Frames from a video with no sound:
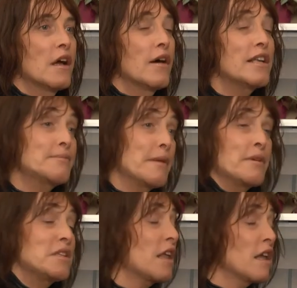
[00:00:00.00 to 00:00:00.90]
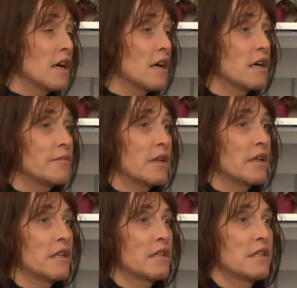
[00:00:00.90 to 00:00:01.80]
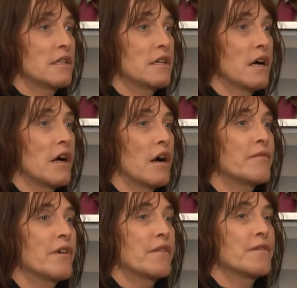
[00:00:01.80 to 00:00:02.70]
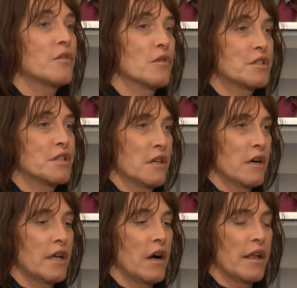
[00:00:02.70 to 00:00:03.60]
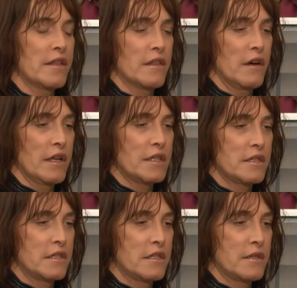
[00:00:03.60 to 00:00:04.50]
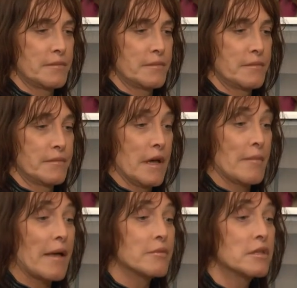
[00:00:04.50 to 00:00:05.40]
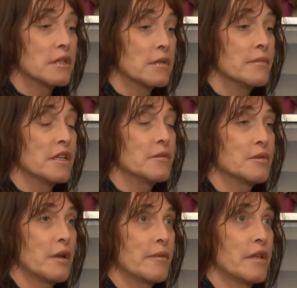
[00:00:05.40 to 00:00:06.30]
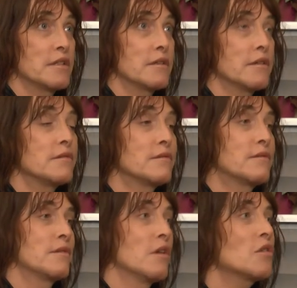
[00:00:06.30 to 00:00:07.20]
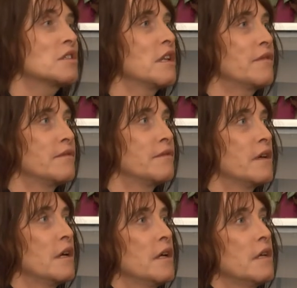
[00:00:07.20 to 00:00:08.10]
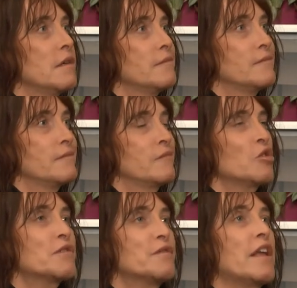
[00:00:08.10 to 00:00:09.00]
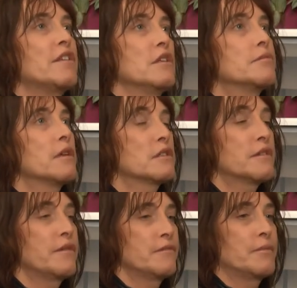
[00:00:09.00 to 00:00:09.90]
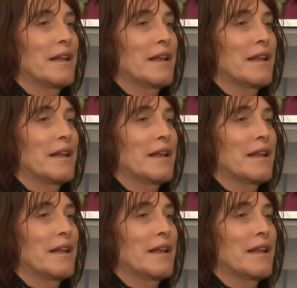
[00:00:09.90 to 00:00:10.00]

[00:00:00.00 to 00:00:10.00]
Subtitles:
It's been busy. And I'm very fortunate. I'm able to do the mediumship in lots of different, not just venues, but lots of different